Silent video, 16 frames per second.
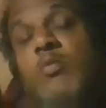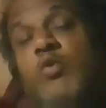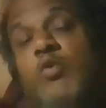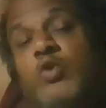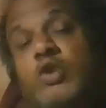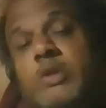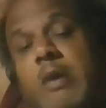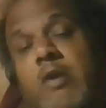
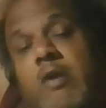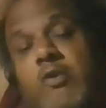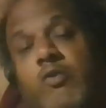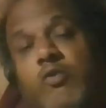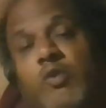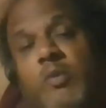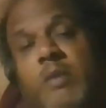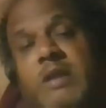most
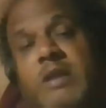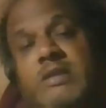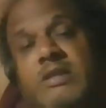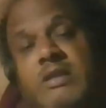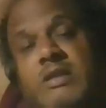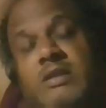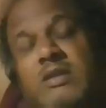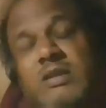powerful
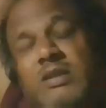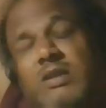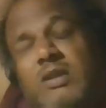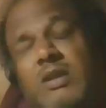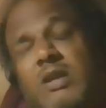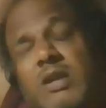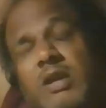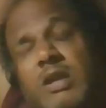person.
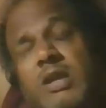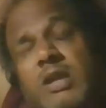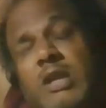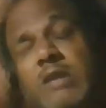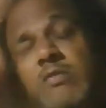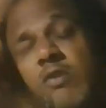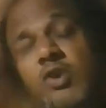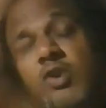He
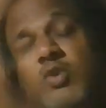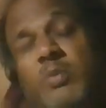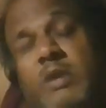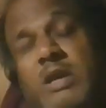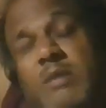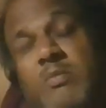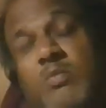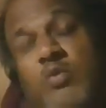want to
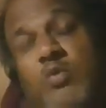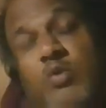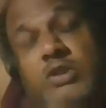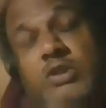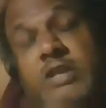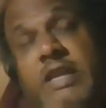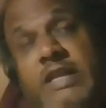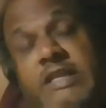become
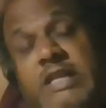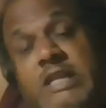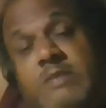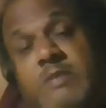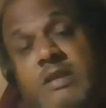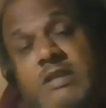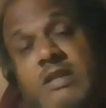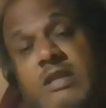most richest
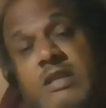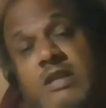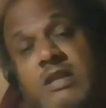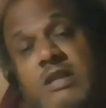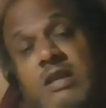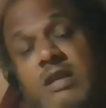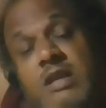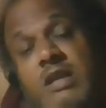person.
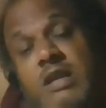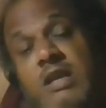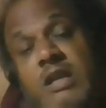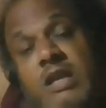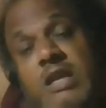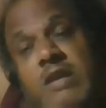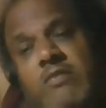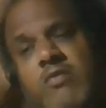
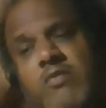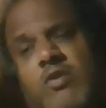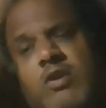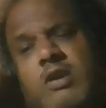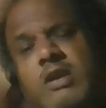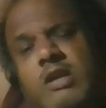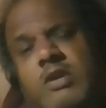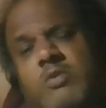He
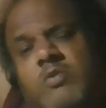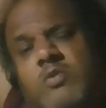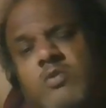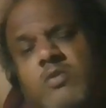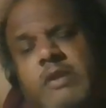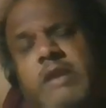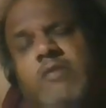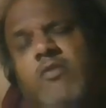want
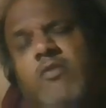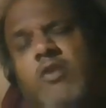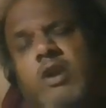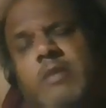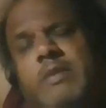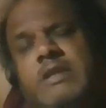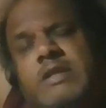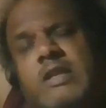
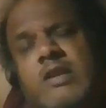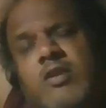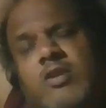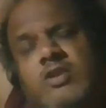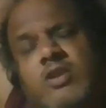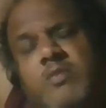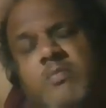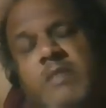basically lots of